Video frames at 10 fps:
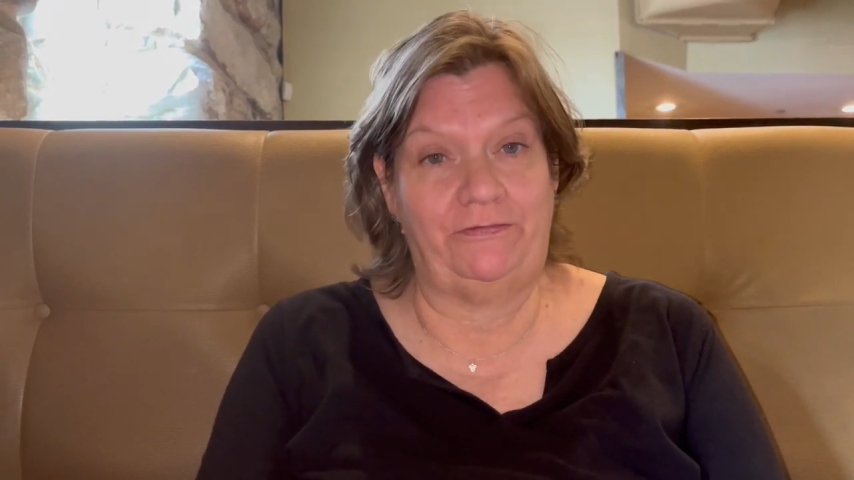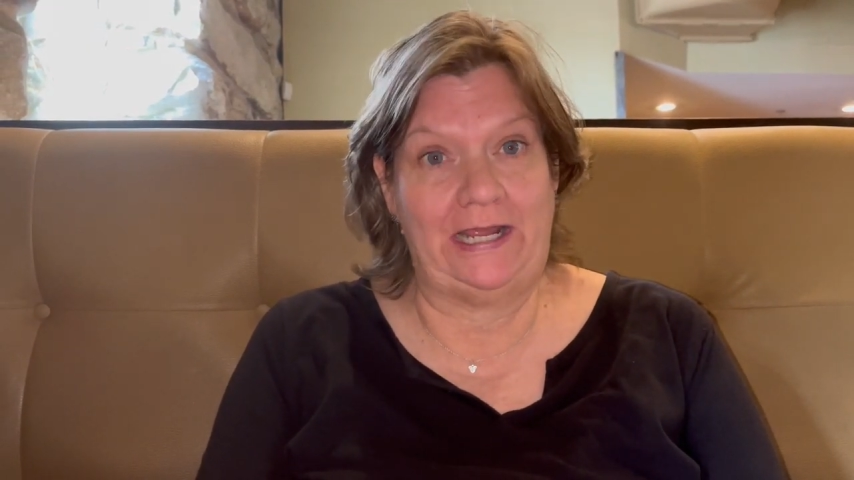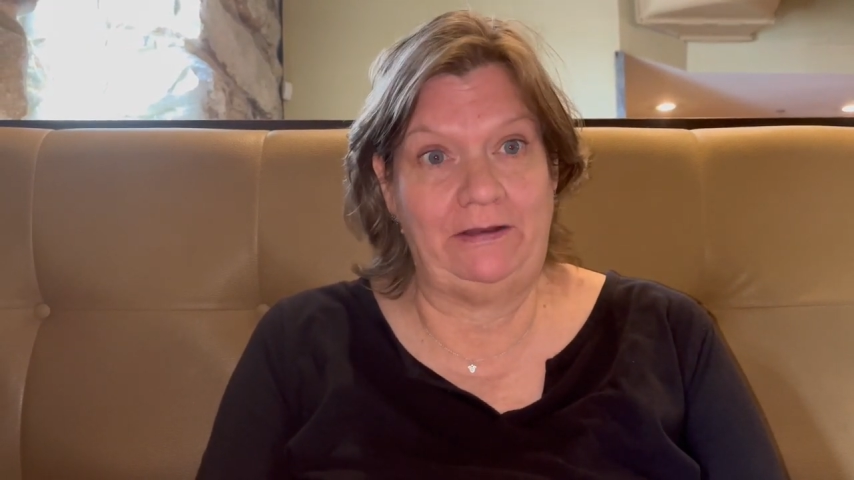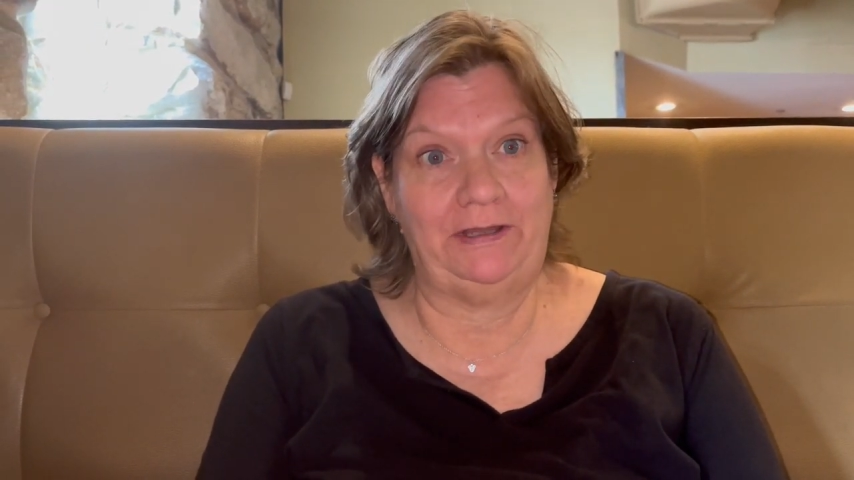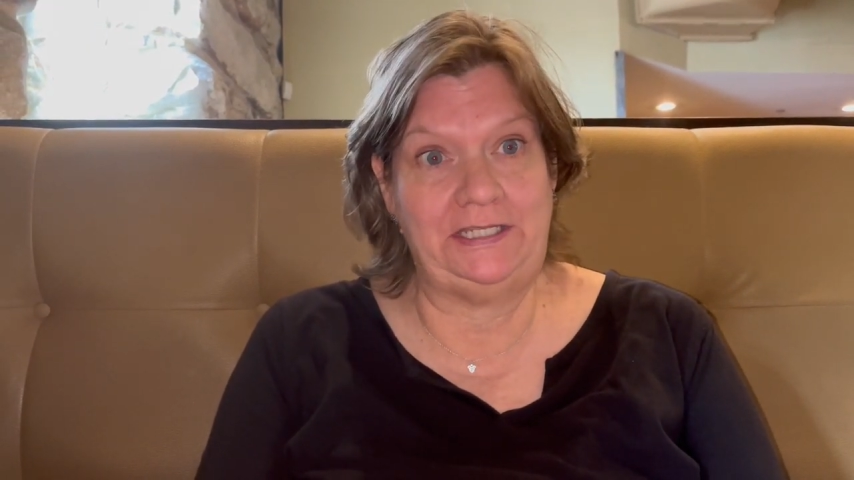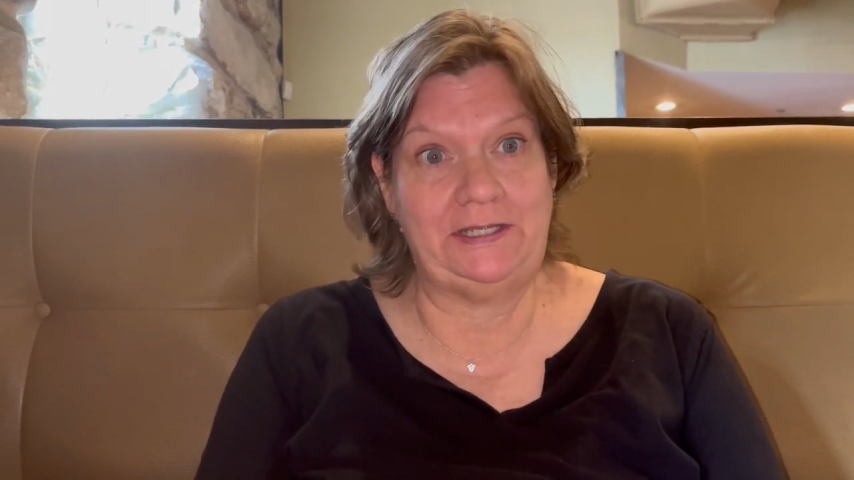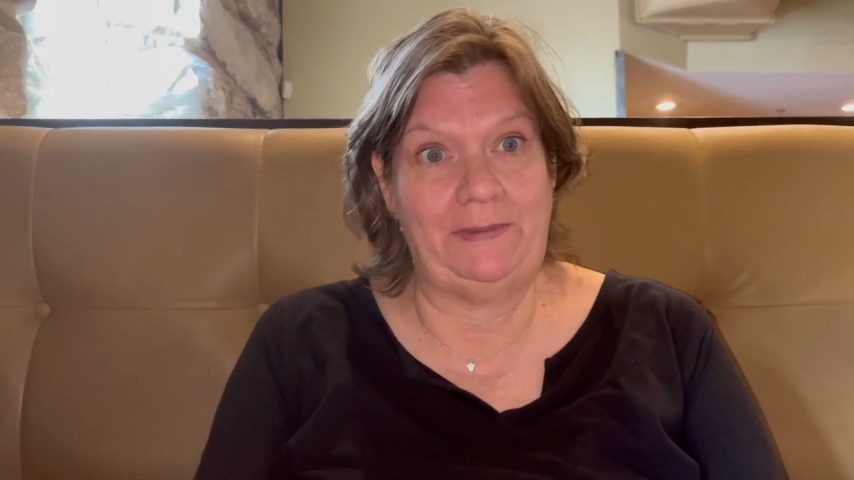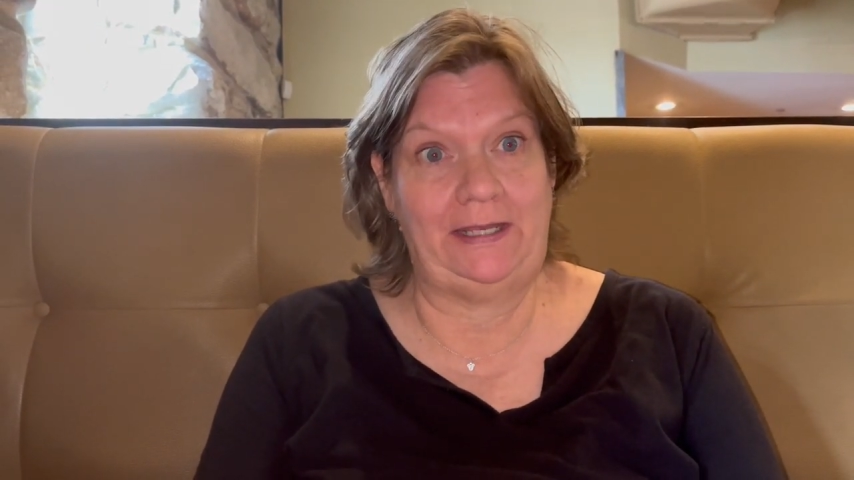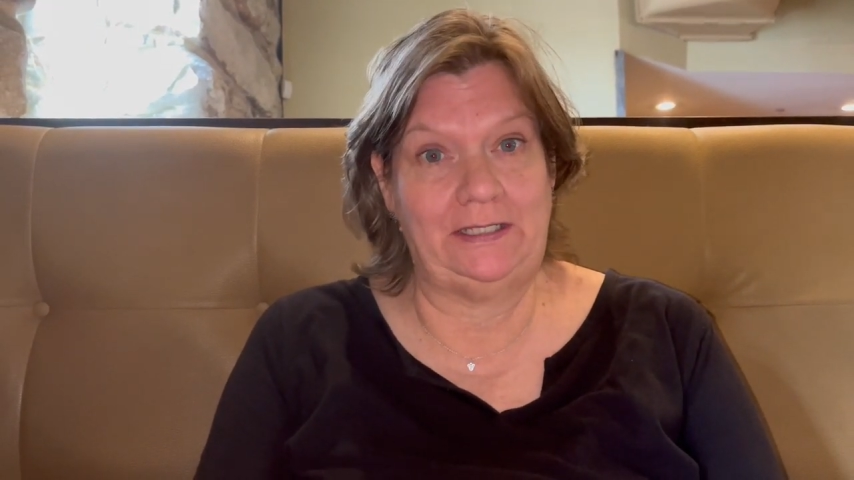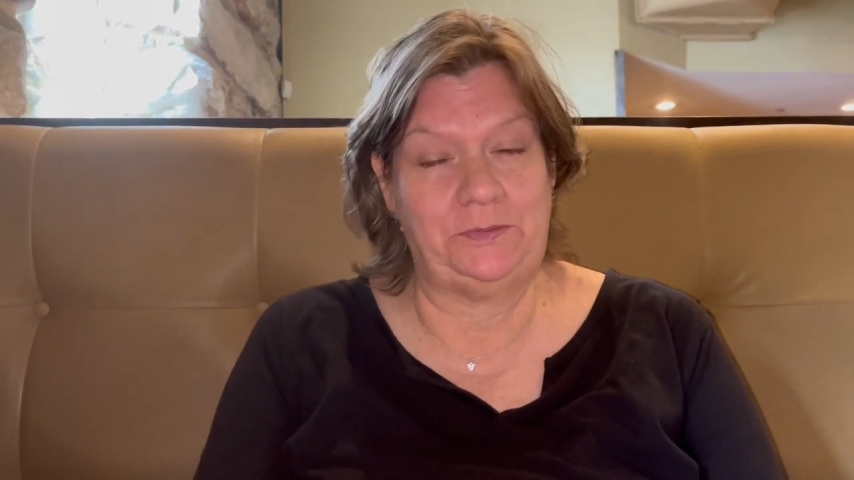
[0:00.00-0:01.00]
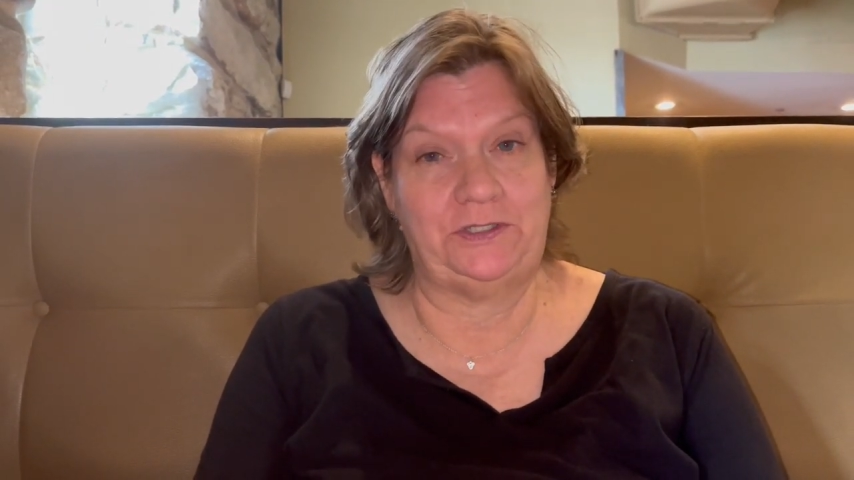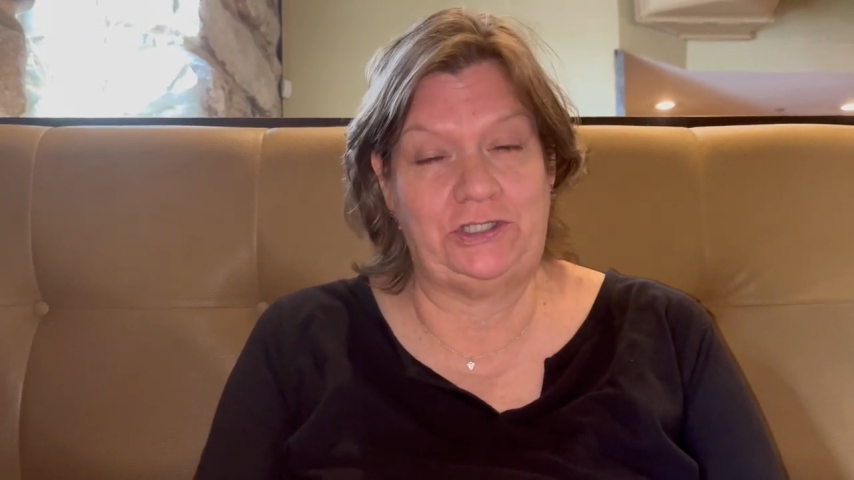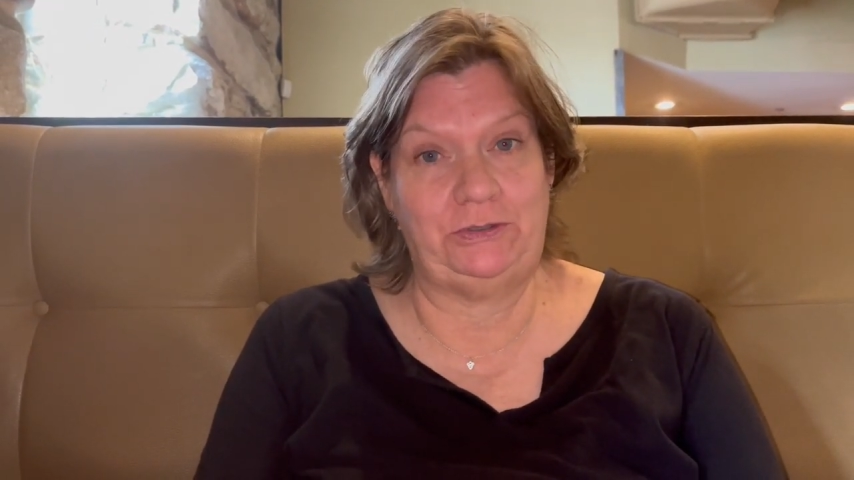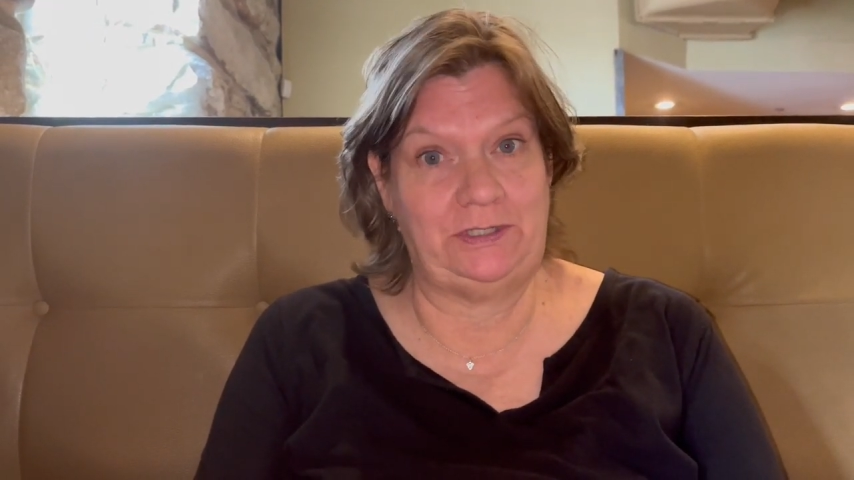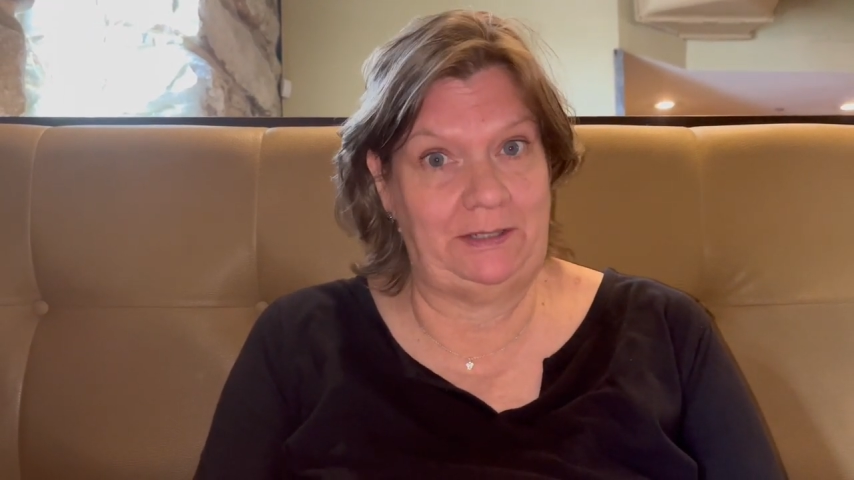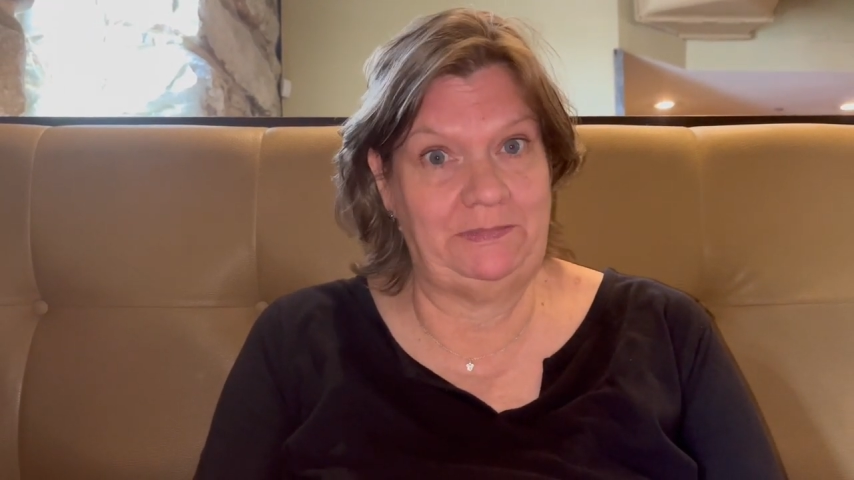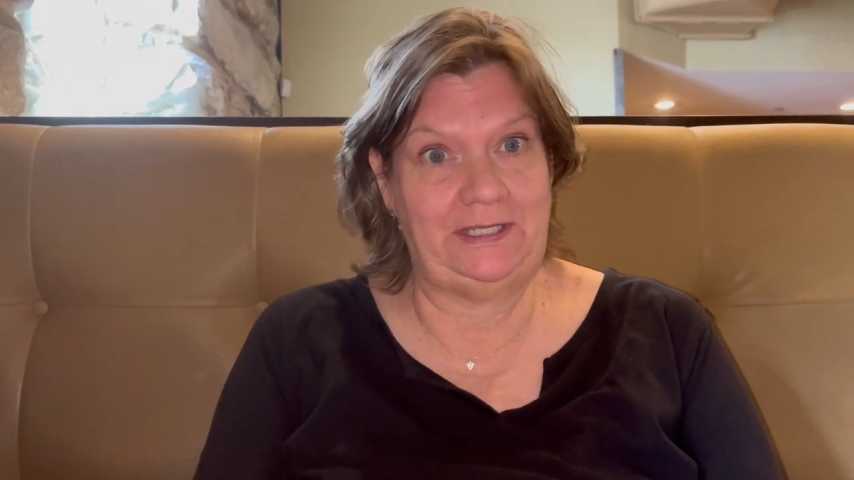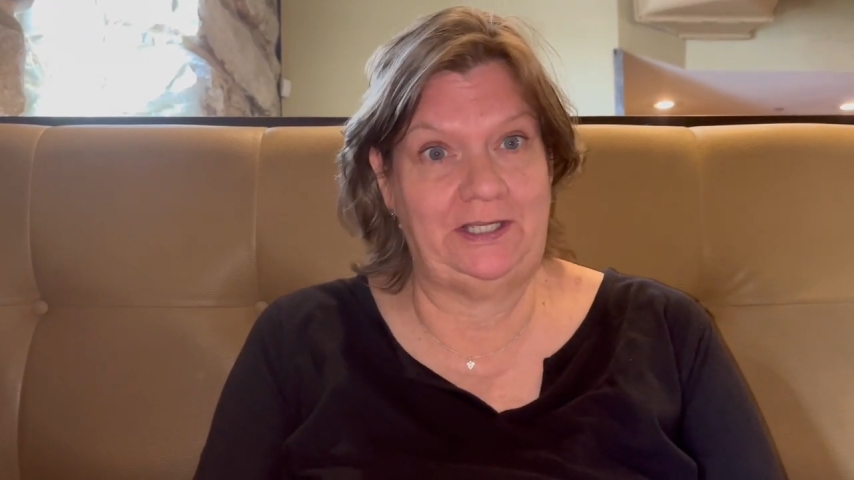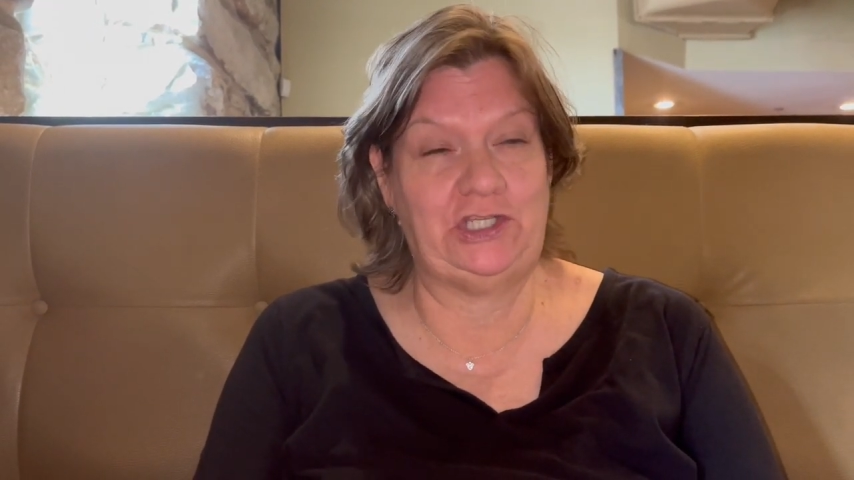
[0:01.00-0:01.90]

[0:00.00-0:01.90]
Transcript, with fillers: fried green tomatoes was too tempting,